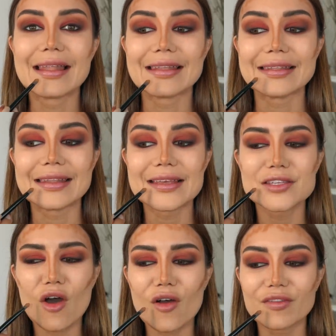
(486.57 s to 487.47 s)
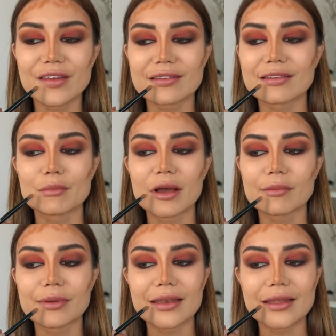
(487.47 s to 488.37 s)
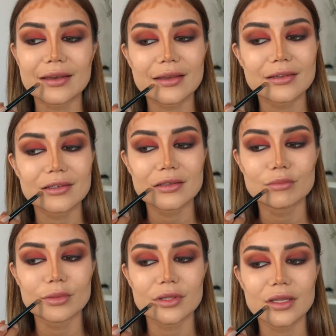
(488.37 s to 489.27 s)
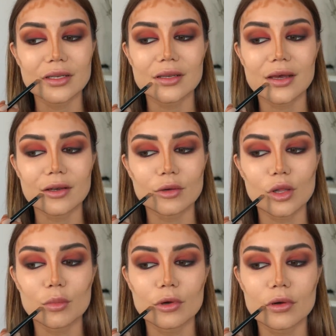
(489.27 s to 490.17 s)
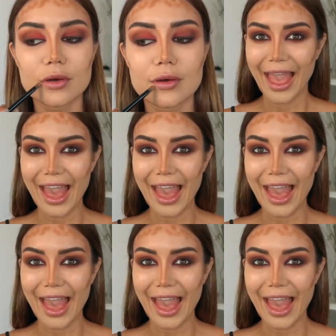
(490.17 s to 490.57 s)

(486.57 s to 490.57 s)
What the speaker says: less obvious in my opinion, because you blend it out a lot more.